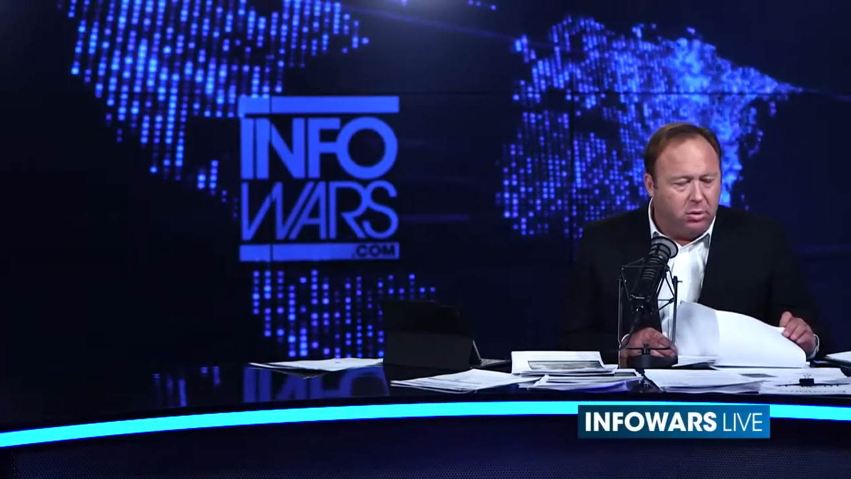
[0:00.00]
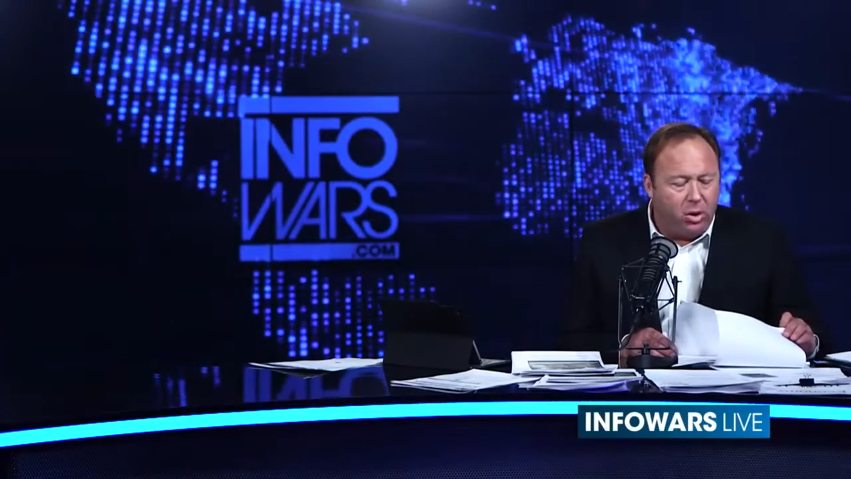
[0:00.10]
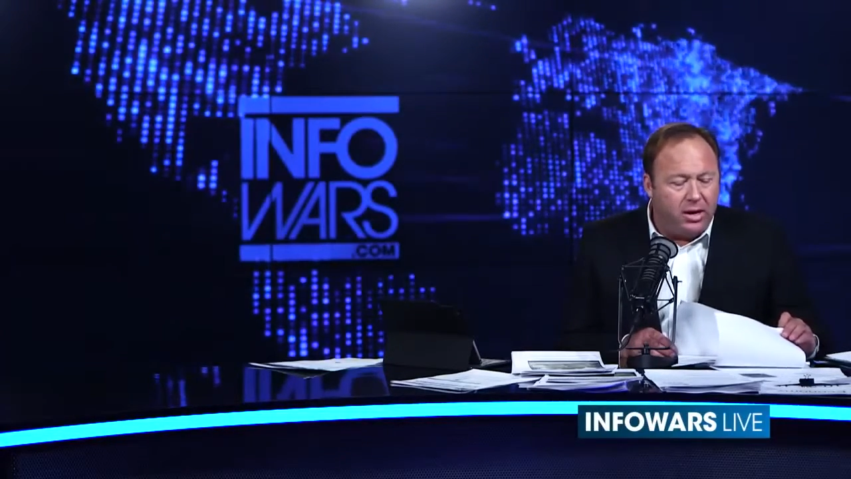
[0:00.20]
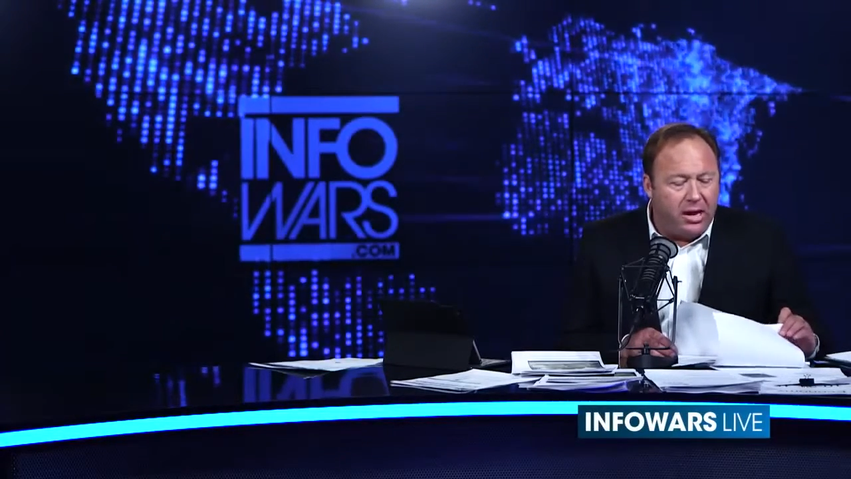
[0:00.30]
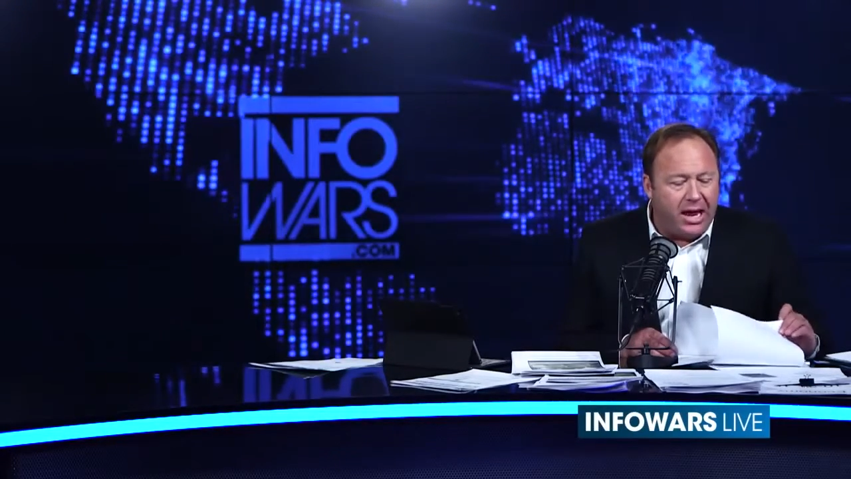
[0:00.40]

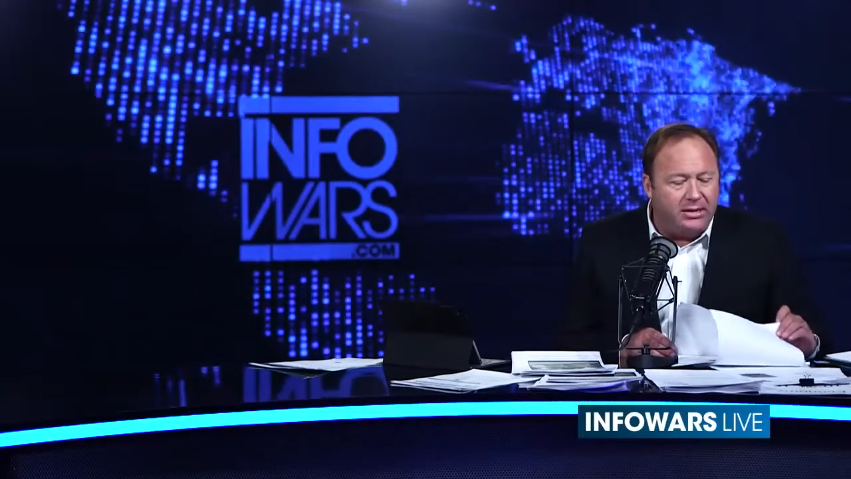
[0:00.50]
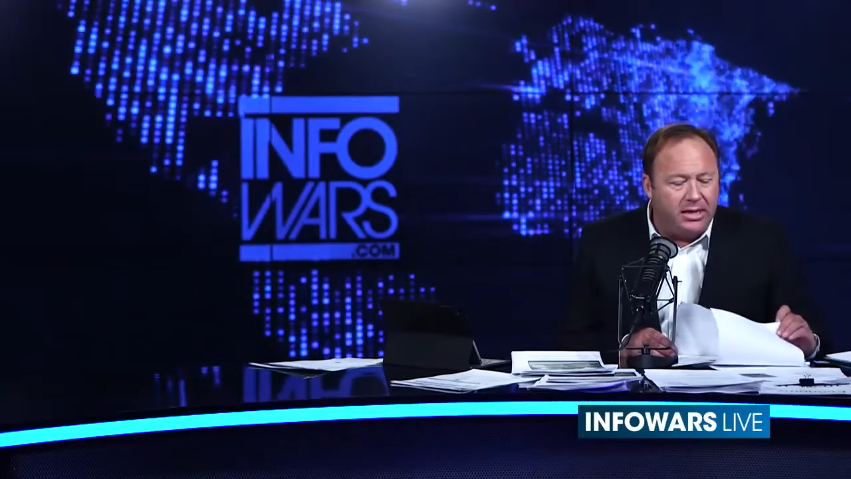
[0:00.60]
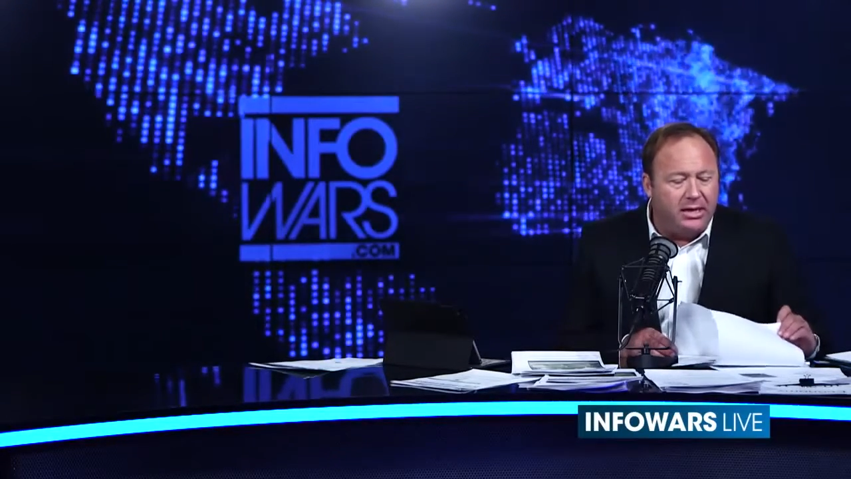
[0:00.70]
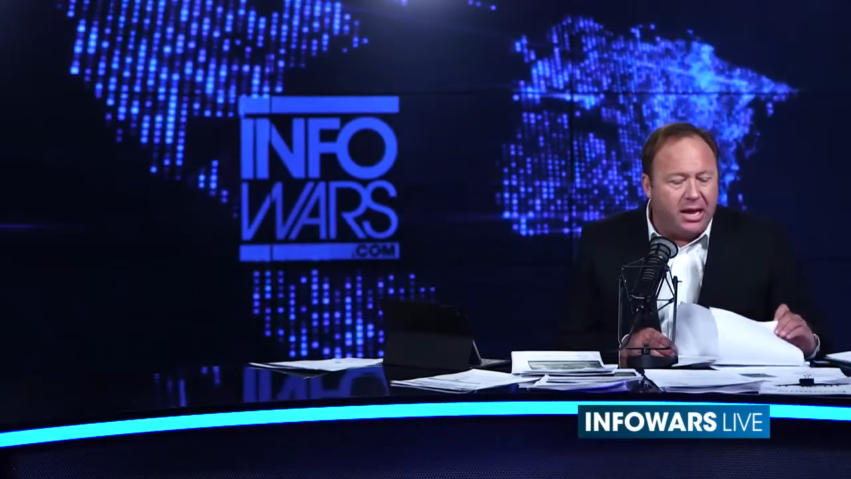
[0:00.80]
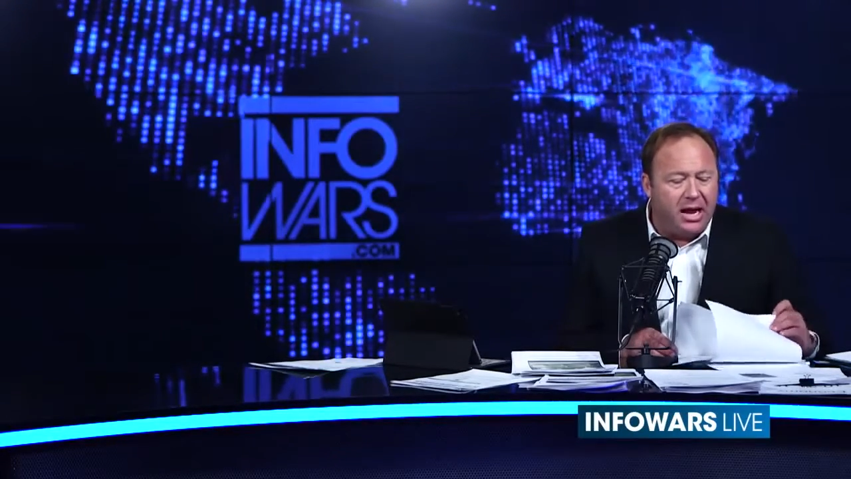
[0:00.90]
born in
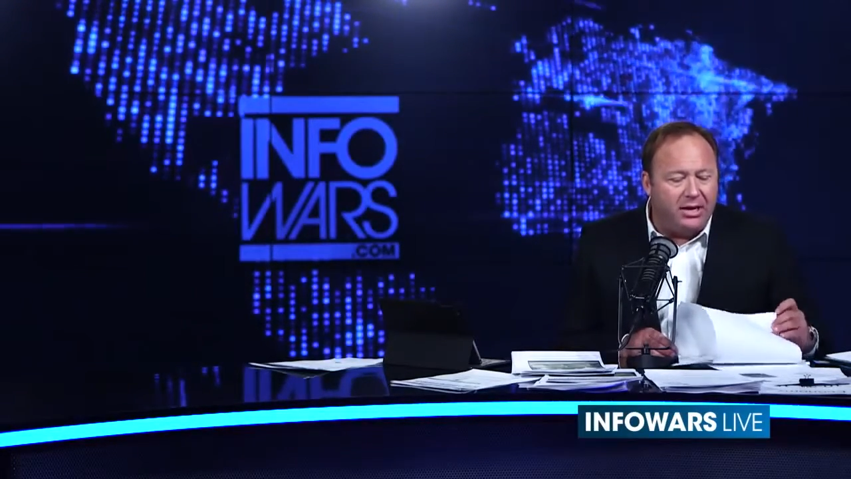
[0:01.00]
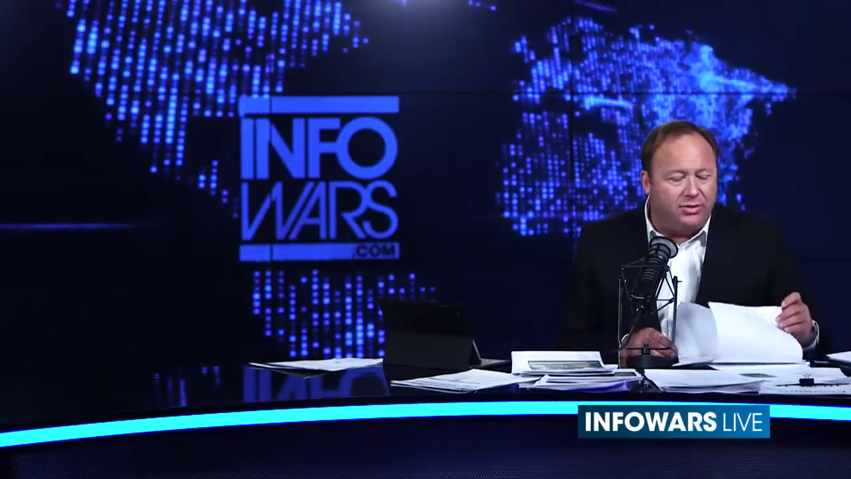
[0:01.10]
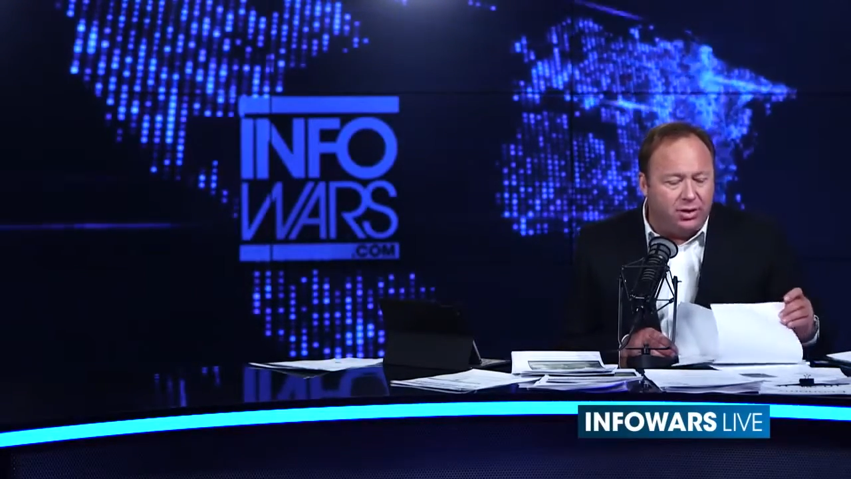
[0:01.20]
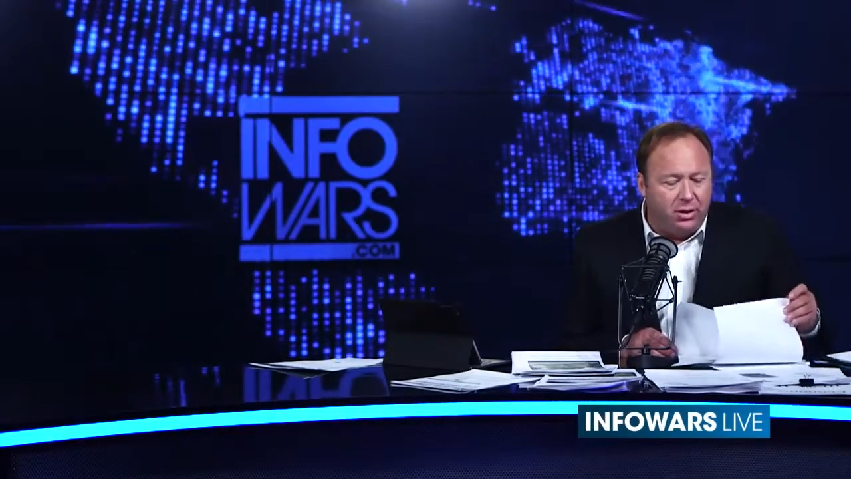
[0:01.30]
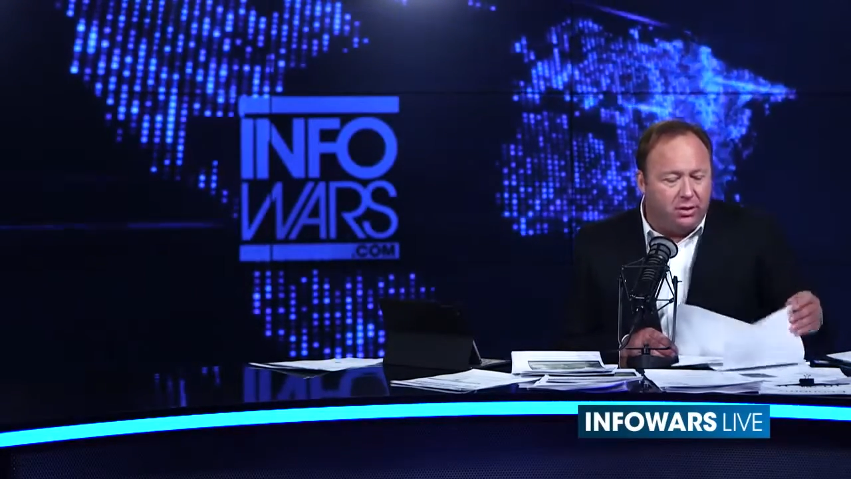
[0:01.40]

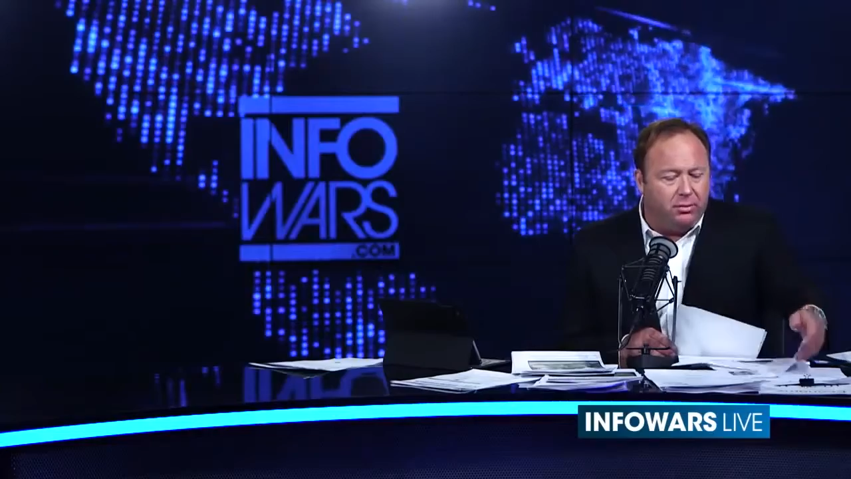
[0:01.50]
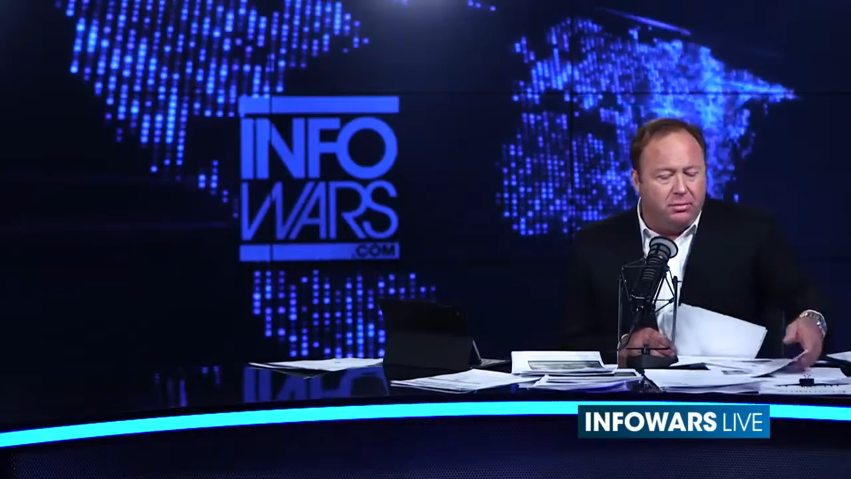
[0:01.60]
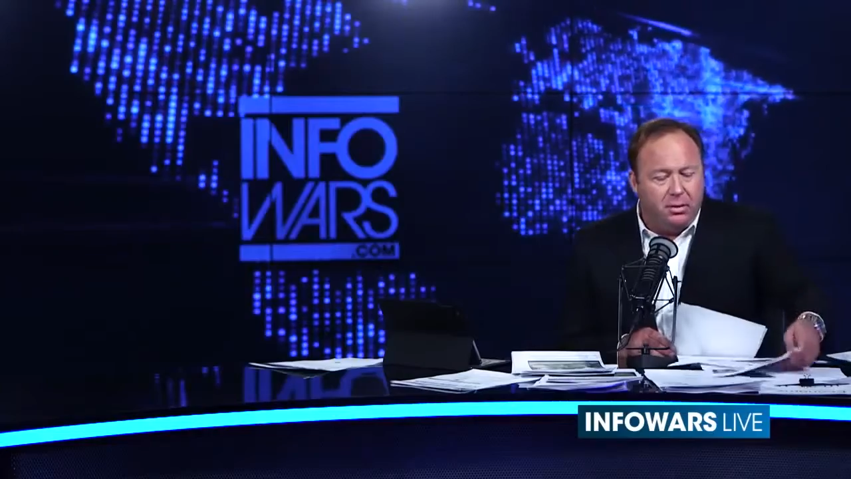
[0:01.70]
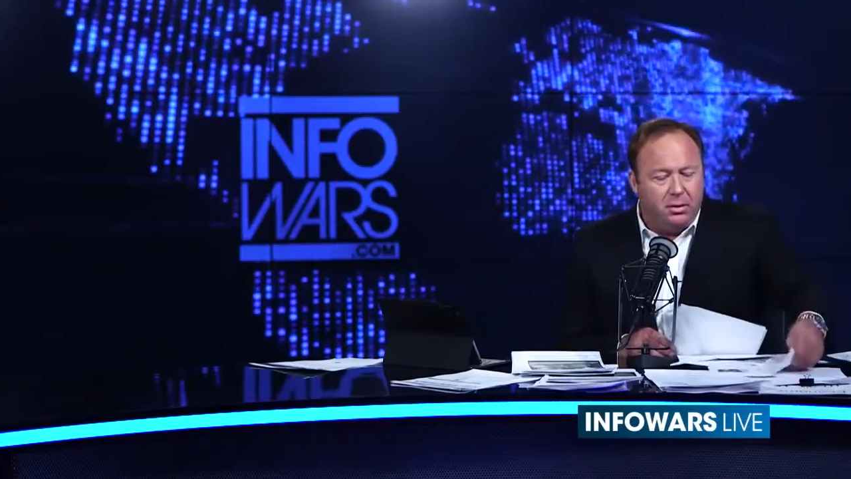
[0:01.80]
1992,